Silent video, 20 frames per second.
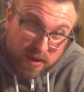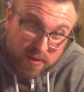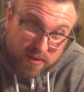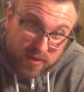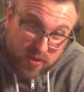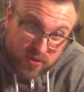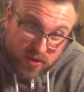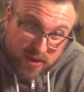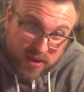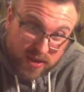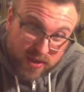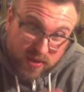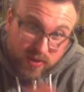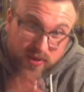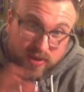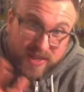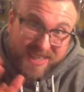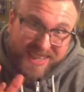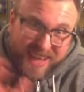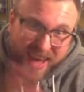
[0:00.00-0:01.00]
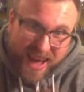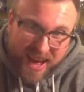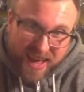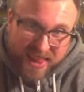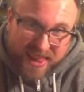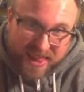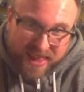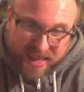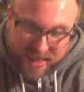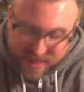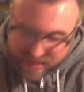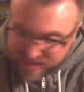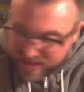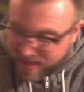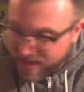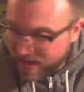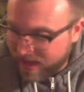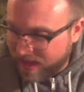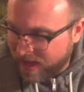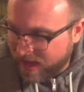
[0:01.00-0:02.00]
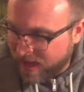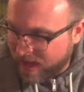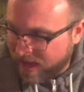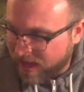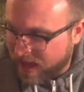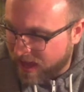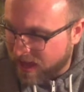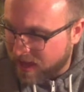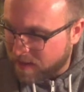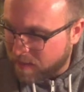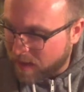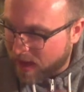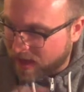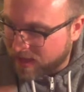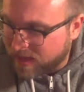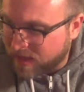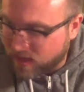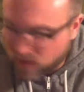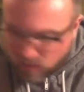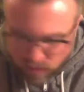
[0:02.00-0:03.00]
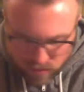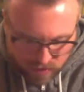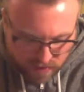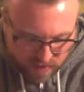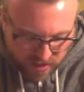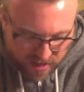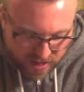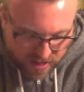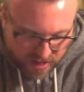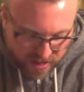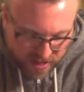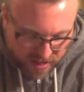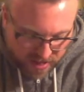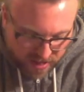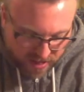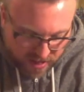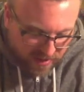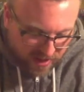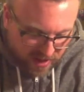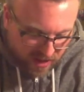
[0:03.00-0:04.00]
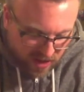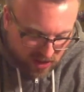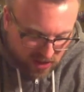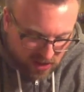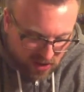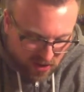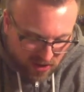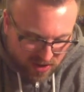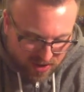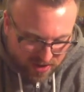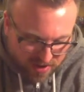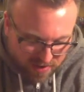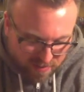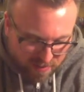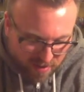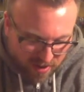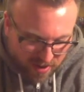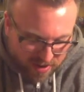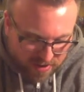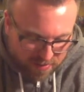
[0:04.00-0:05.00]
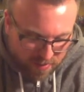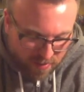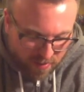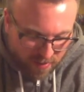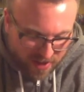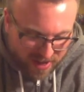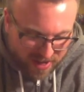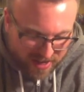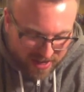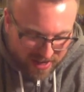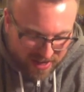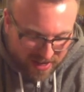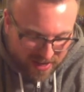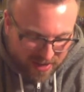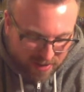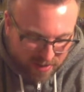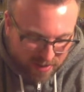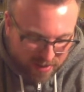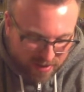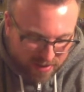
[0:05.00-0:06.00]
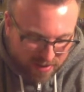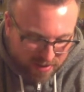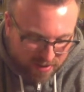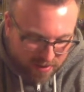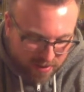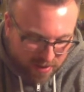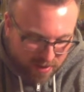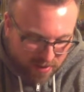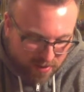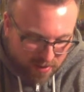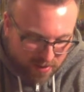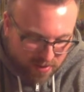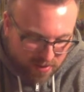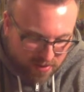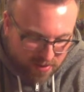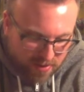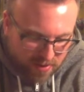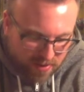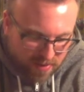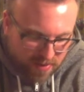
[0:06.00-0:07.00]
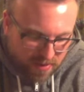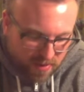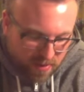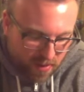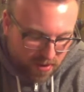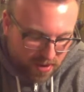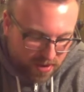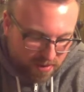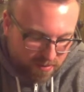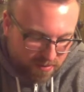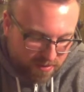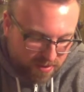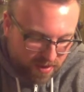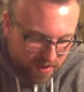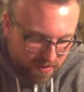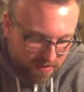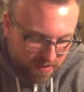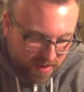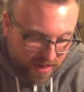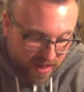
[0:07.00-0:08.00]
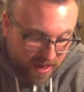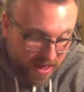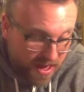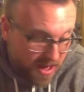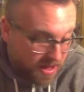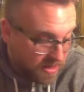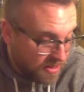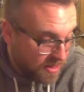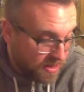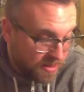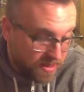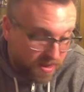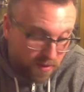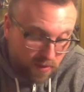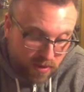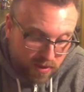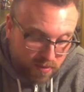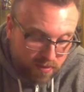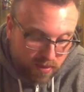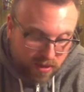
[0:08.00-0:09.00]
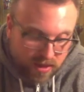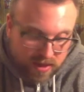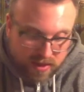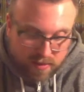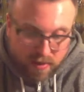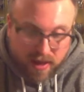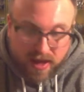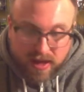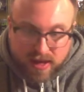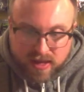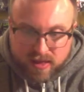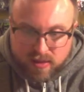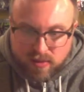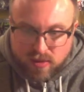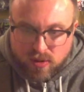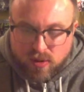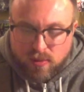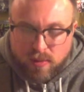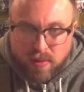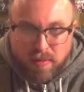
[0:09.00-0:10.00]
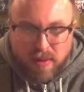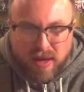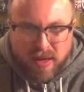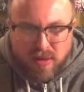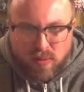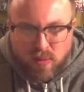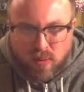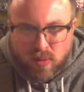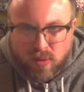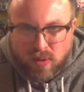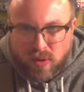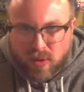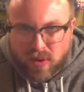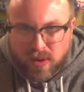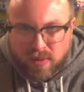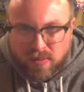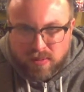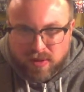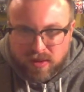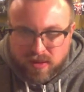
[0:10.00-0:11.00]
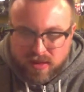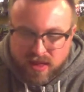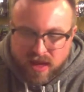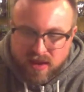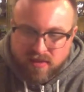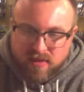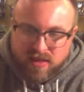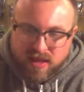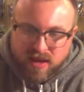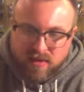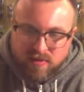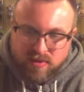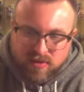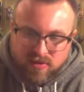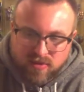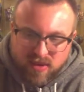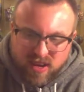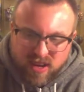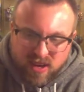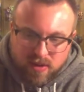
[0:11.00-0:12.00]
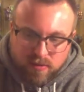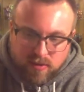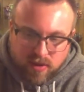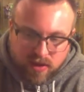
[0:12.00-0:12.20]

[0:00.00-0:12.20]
Street Toys at this toy fair. I kind of barged my way in a little bit, I suppose. Took a few items off there. Didn't see what he put in the bag. There was a couple of Beast Wars items on there and that, which really I'm